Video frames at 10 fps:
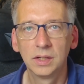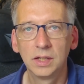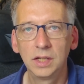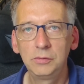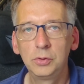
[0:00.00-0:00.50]

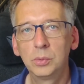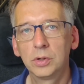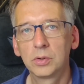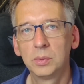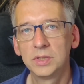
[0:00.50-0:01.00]
If you
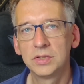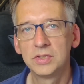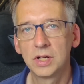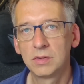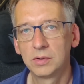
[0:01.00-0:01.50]
work
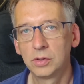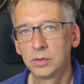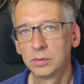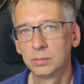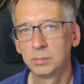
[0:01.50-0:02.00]
with Java
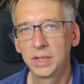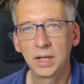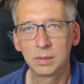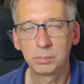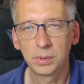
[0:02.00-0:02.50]
on
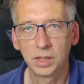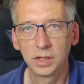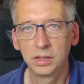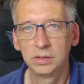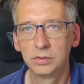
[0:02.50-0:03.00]

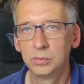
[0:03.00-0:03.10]
BananaPi,